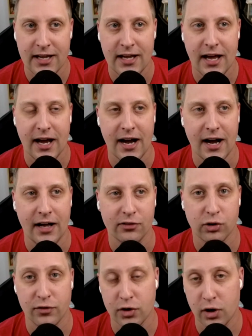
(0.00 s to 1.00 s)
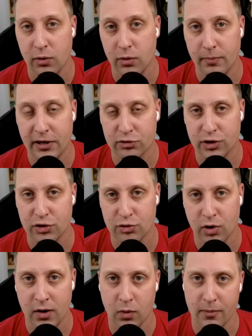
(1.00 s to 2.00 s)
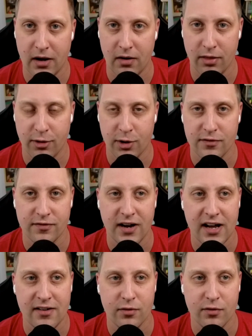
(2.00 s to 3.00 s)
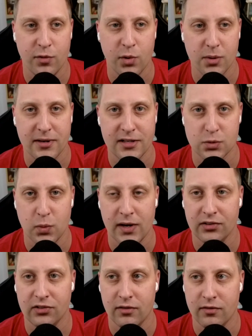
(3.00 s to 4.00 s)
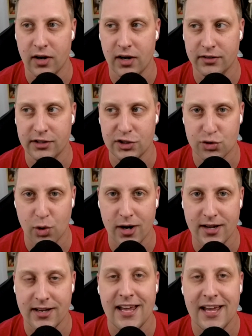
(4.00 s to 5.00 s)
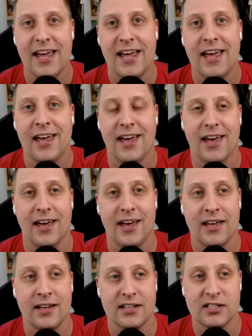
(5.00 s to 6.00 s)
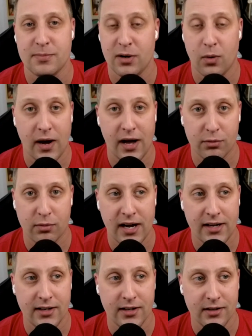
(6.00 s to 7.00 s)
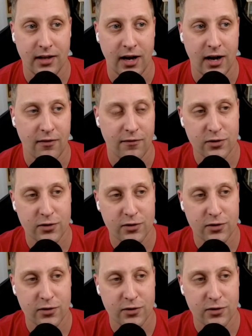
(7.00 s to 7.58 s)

Uh, so if you know Metro Detroit, we're about 35, 40 minutes west of uh, Detroit, and it's been a wild ride. Uh, first